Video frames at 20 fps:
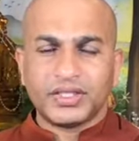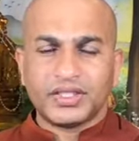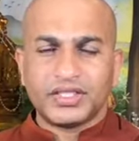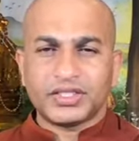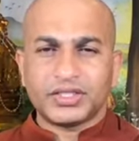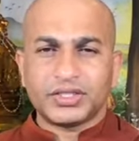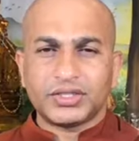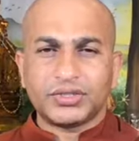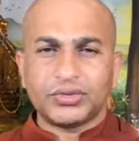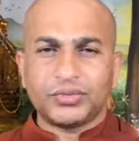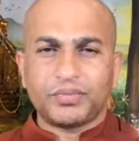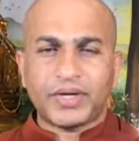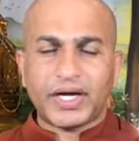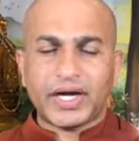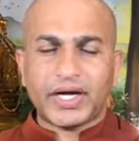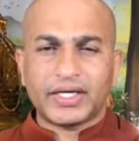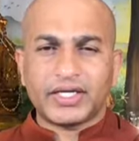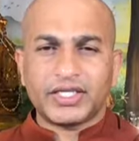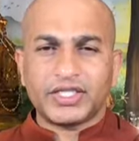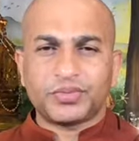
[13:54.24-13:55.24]
just to
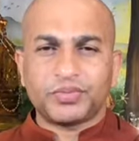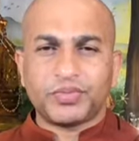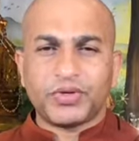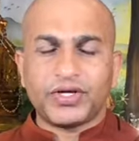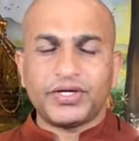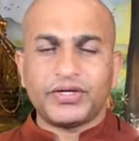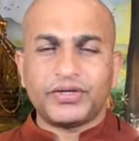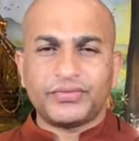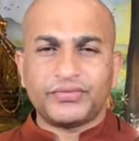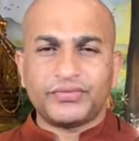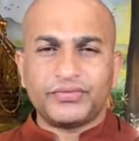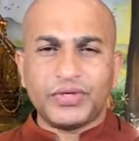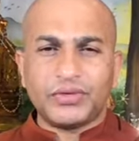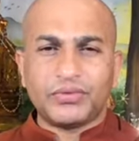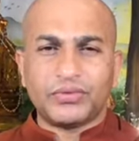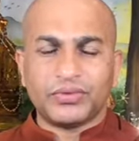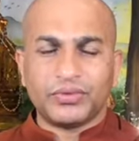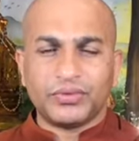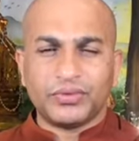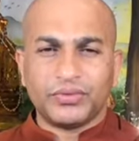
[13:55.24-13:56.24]
practice point of
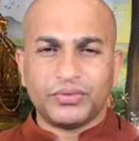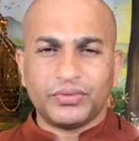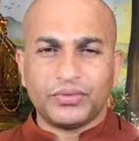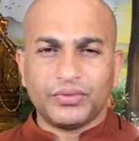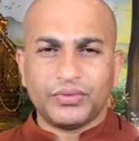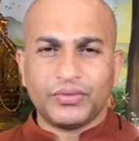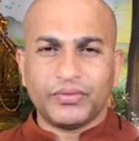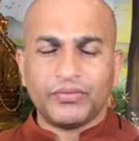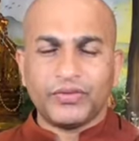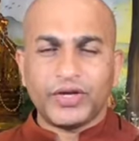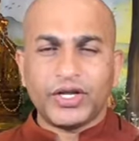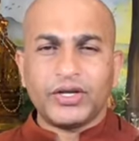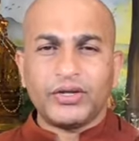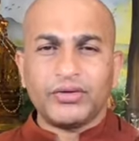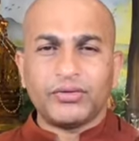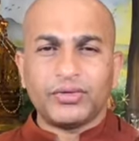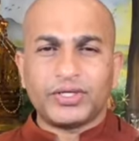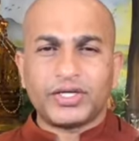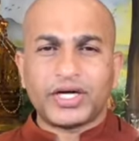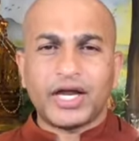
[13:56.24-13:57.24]
view, when
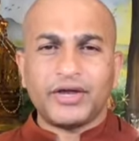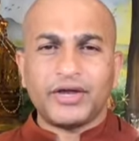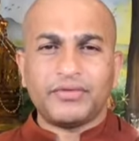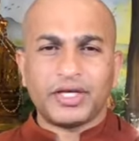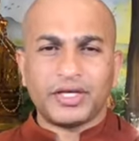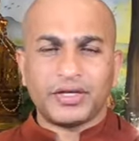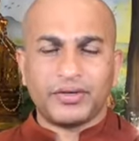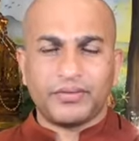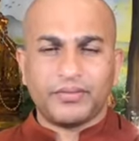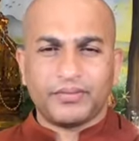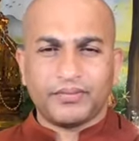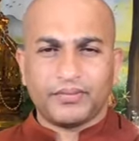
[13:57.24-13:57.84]
you're driving,